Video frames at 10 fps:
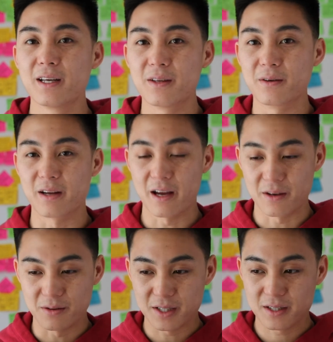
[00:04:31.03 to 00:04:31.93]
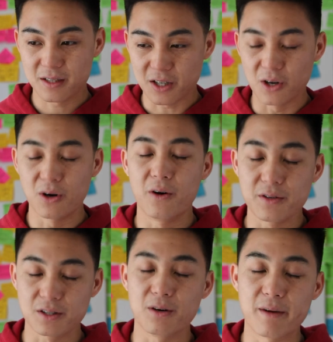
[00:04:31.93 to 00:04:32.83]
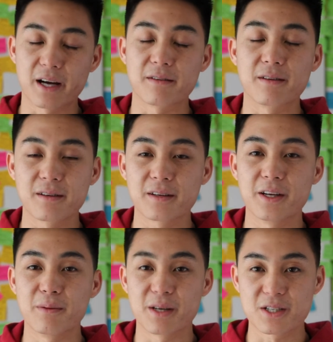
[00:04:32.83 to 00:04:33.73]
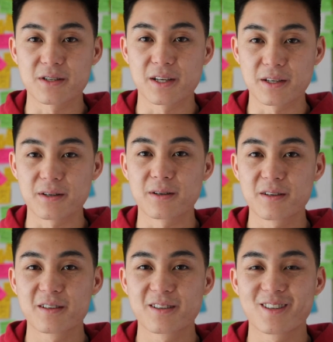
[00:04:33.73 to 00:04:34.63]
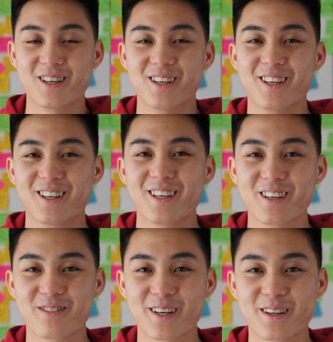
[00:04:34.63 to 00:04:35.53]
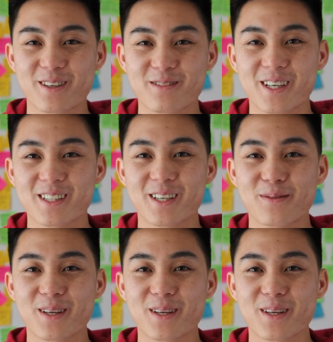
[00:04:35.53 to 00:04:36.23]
you just always go back and, you know, make sure that you're you're fighting the good fight type